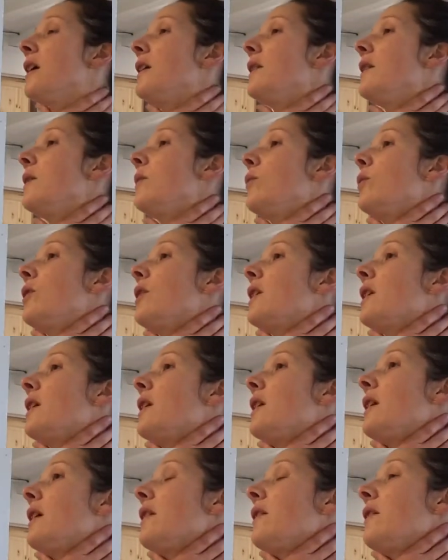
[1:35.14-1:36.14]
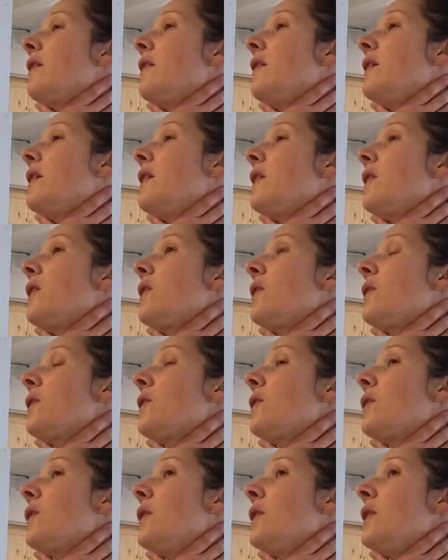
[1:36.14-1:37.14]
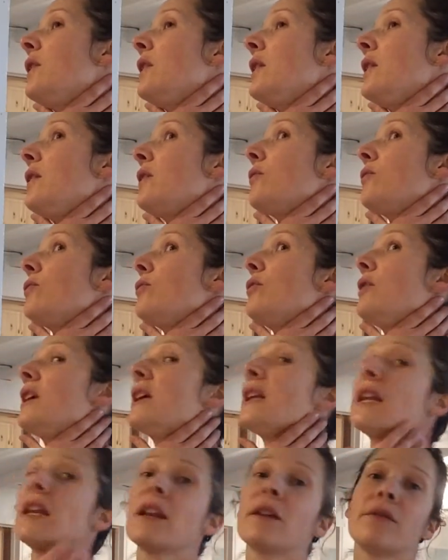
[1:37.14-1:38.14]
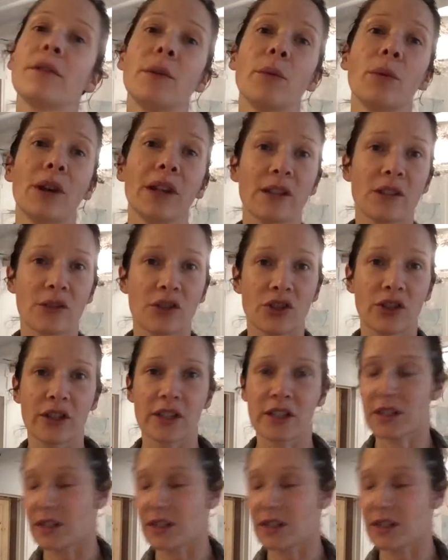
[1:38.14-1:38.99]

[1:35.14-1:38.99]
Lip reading: and then working like this is a really lovely way to treat the